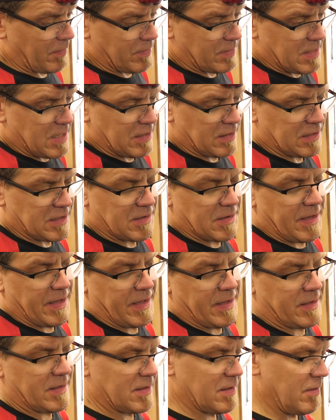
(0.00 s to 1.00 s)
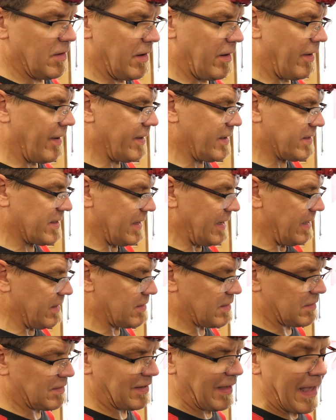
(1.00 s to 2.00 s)
This is, like I said,
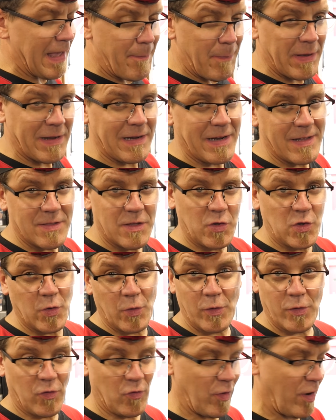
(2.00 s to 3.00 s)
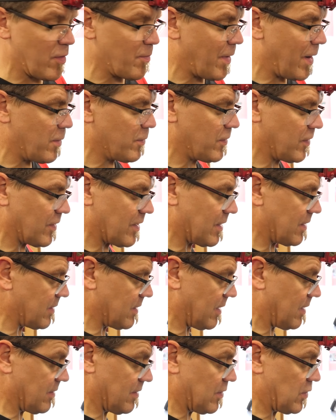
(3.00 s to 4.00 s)
it's typically the short stroke motor,
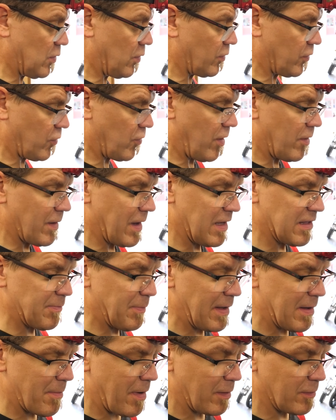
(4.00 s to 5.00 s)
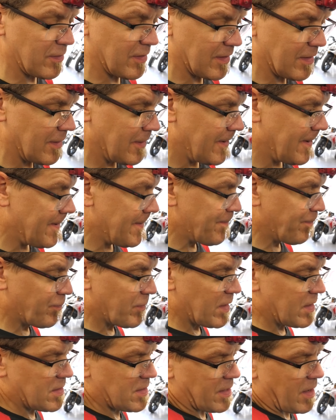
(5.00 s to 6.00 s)
the short stroke SP motor.
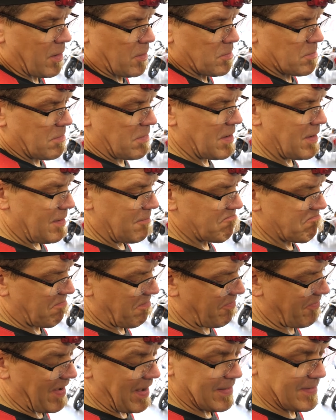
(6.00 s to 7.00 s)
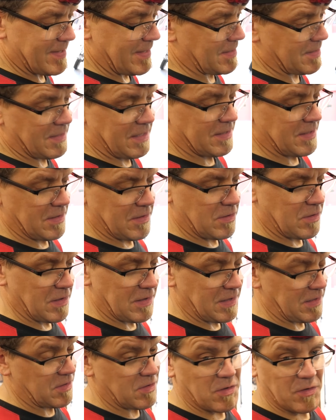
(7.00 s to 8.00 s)
So, fact is, this
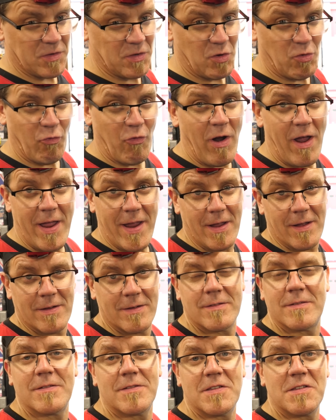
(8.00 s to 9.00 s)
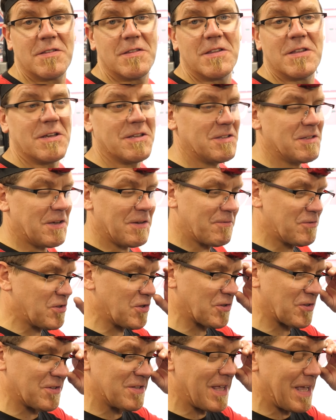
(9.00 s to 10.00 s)
is just great. You
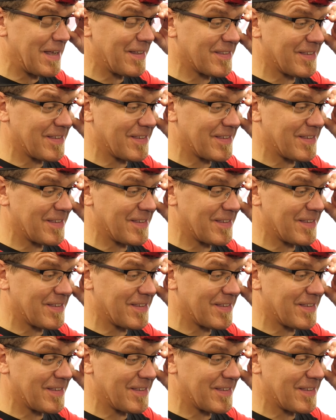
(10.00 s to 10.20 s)
just need.